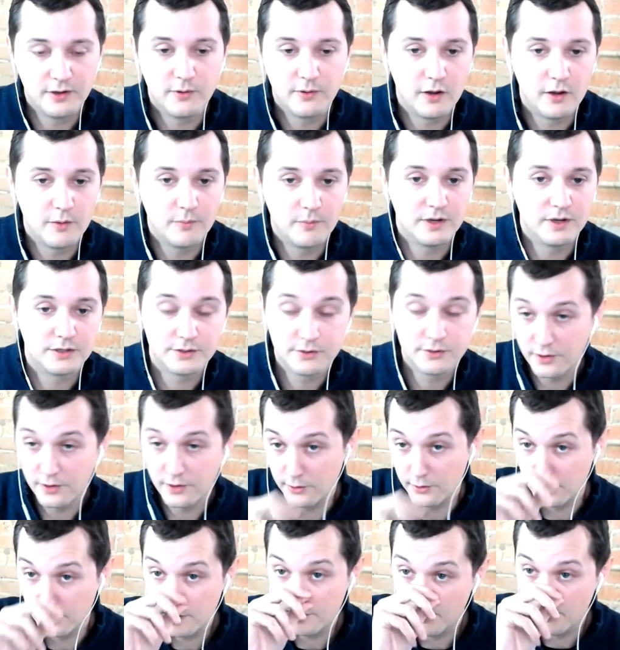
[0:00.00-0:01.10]
We help make sure that
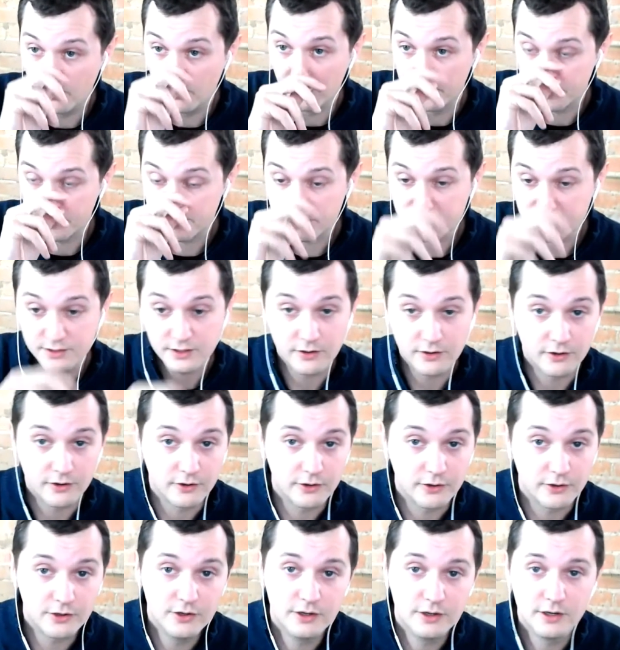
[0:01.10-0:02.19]
your email lists are
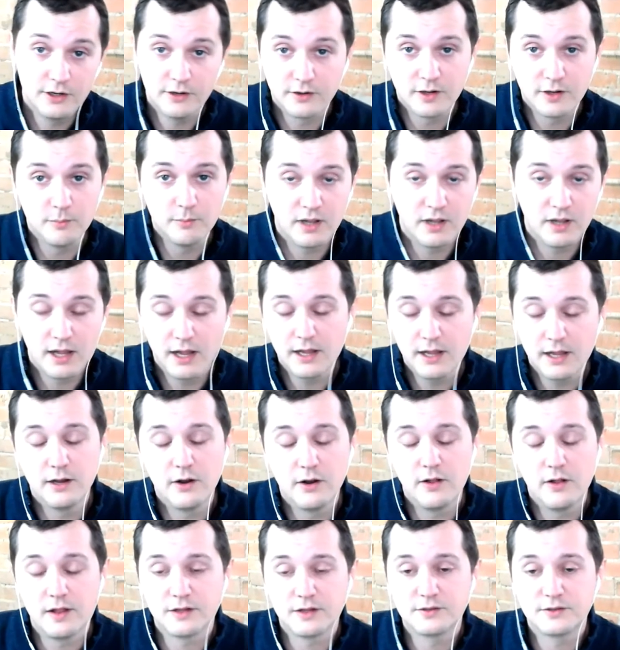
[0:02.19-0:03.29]
good and compliant and all
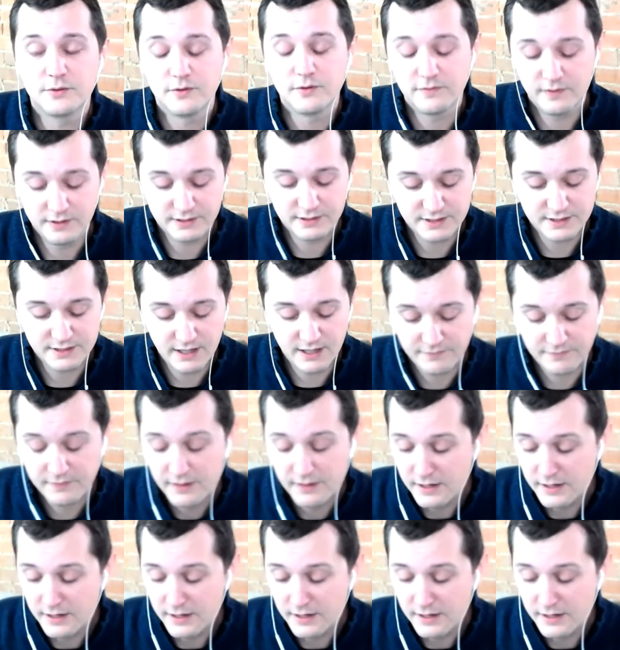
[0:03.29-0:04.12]
that sort of fun stuff.